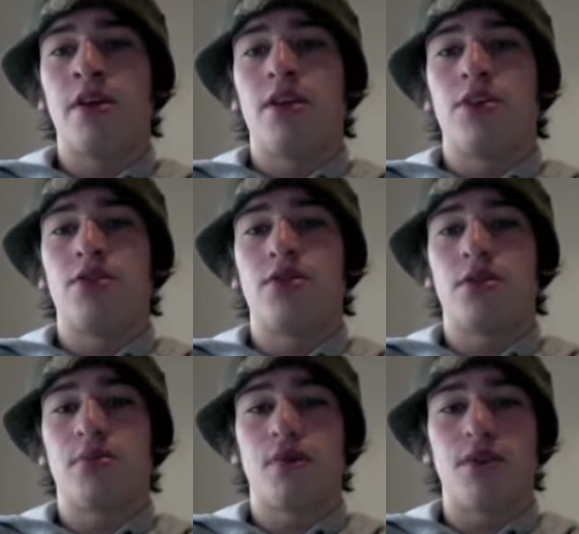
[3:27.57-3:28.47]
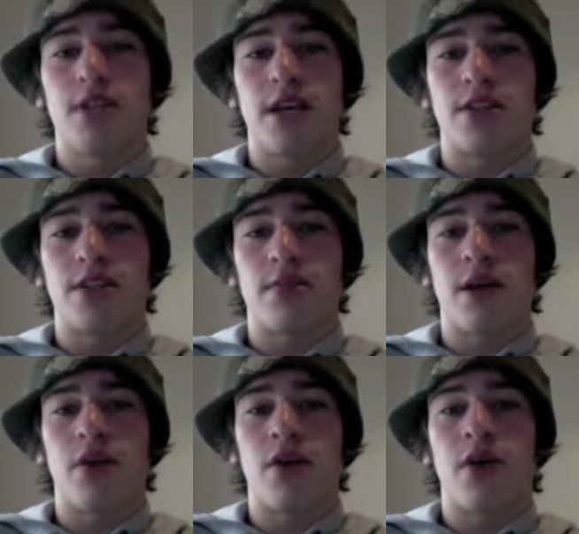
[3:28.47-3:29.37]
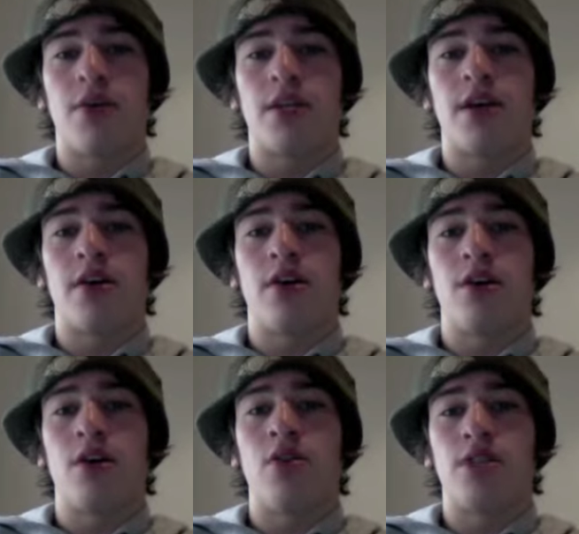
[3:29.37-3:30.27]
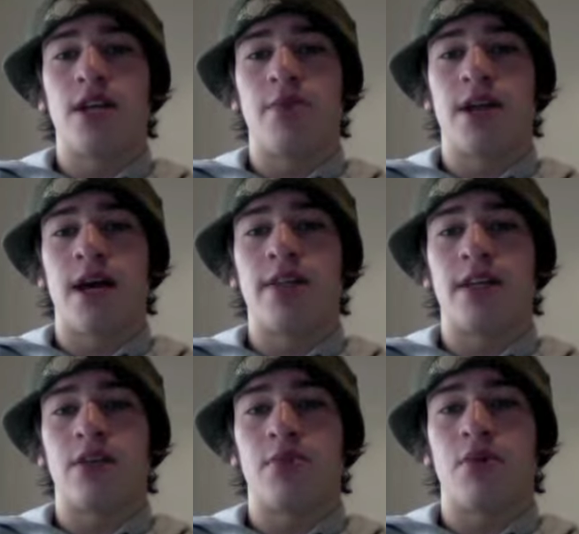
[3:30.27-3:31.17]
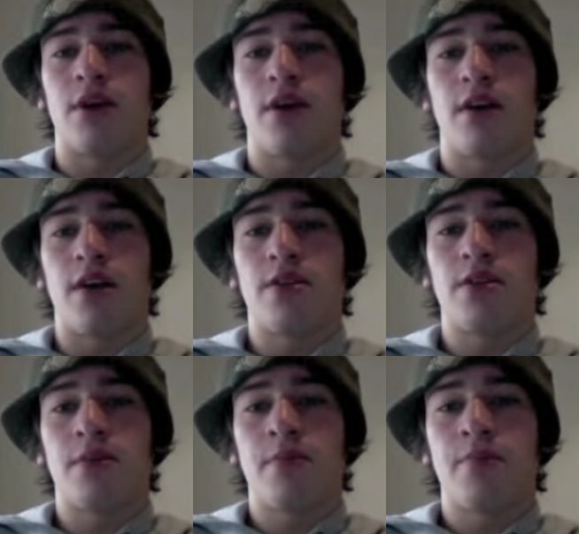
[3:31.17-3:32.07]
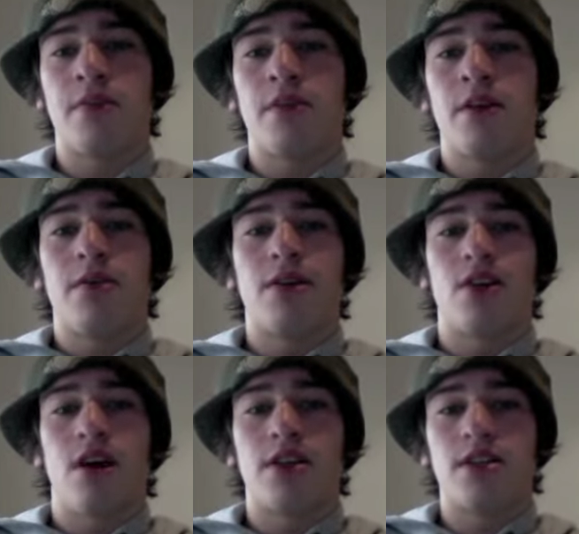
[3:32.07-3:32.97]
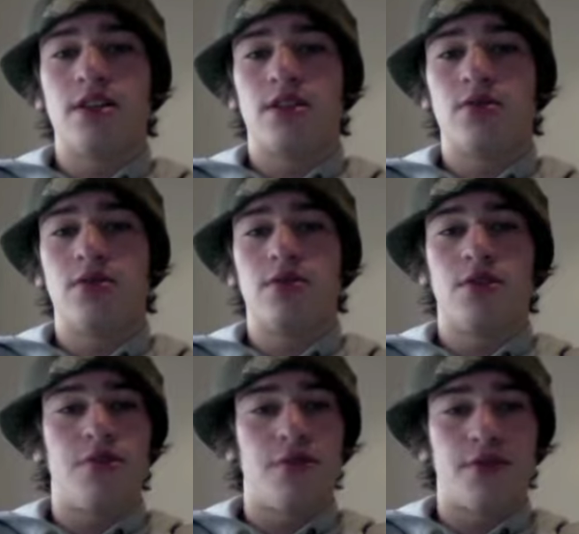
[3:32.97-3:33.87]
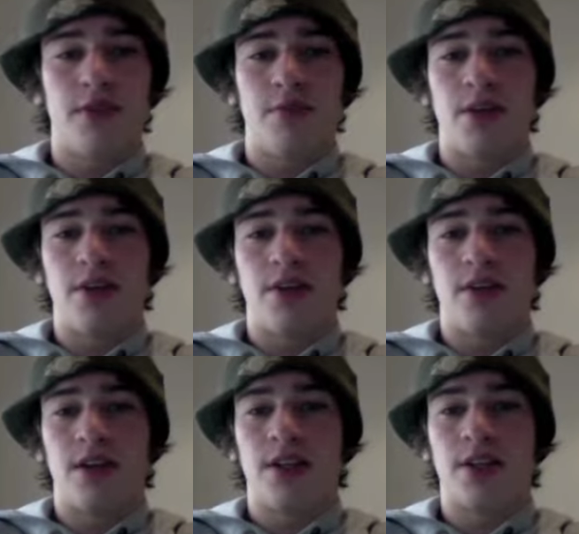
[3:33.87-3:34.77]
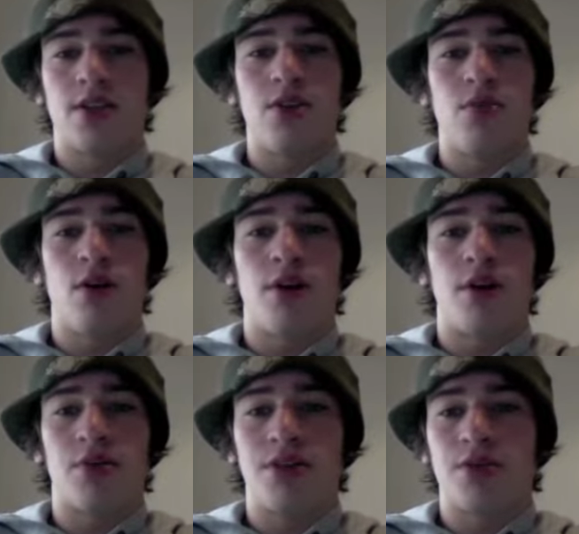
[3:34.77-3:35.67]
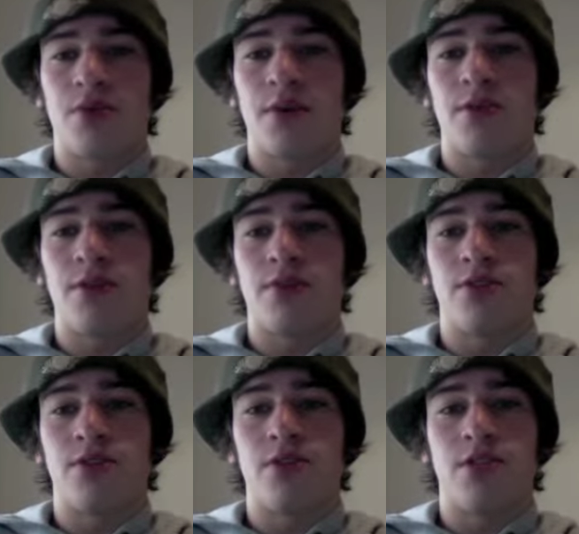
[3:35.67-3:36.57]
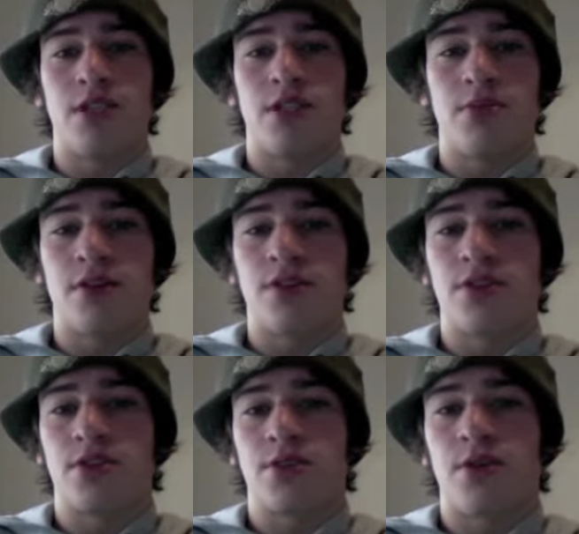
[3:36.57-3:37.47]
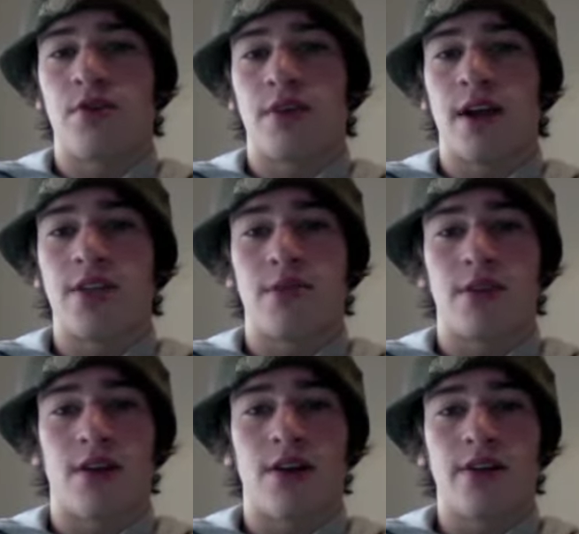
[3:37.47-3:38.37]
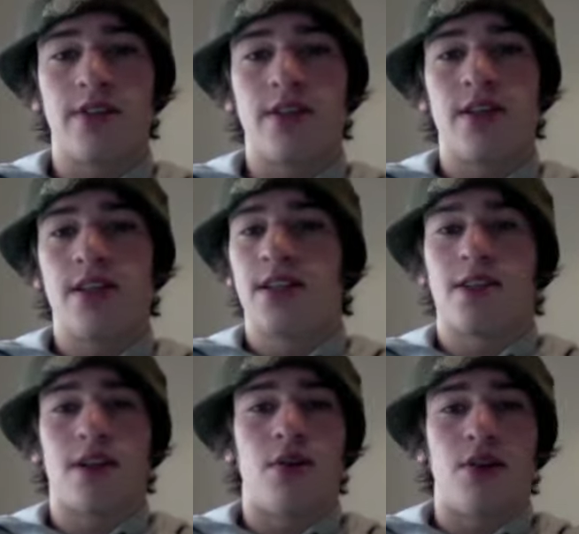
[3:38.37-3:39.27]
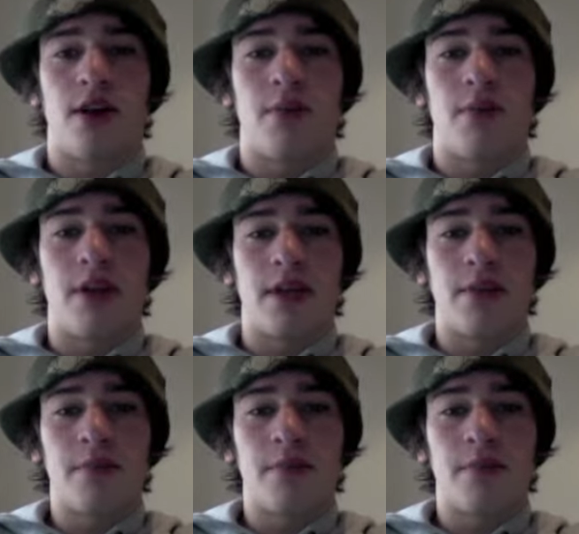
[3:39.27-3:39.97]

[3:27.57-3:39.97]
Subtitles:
The students are protesting by going on what they call an OSAP diet to get their point across. Because honestly, $2.50 a meal, unless all you want are 3 square meals of junior cheeseburgers or small fries at McDonald's, that's not a whole lot of money.